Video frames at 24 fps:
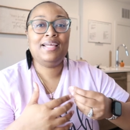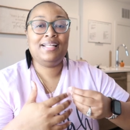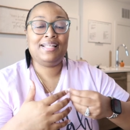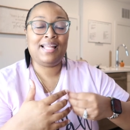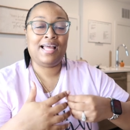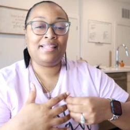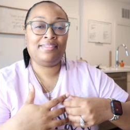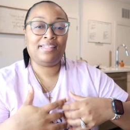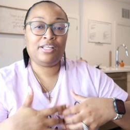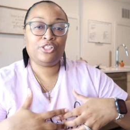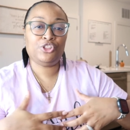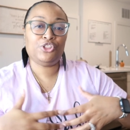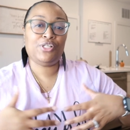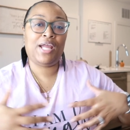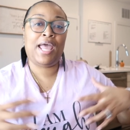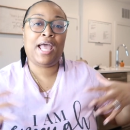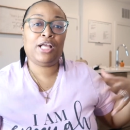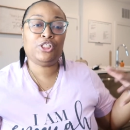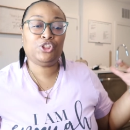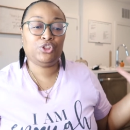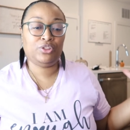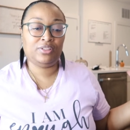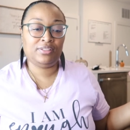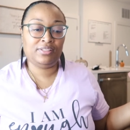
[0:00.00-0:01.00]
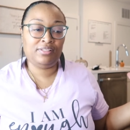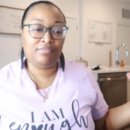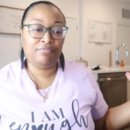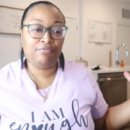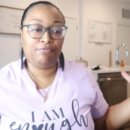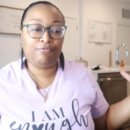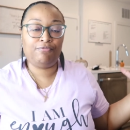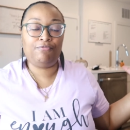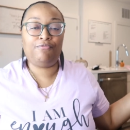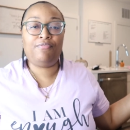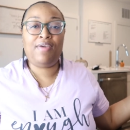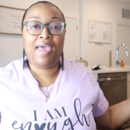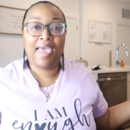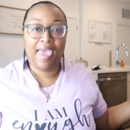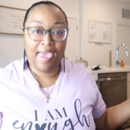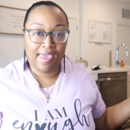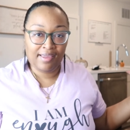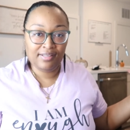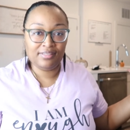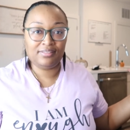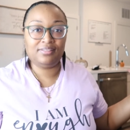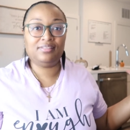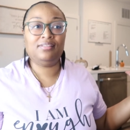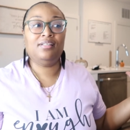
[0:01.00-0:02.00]
not that you're actually
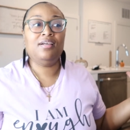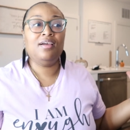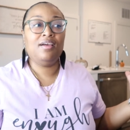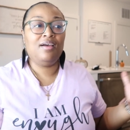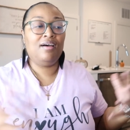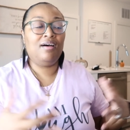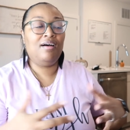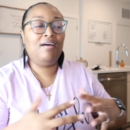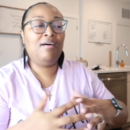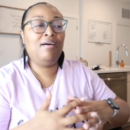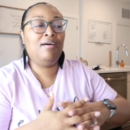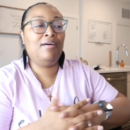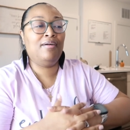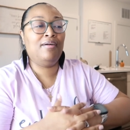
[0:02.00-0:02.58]
fat because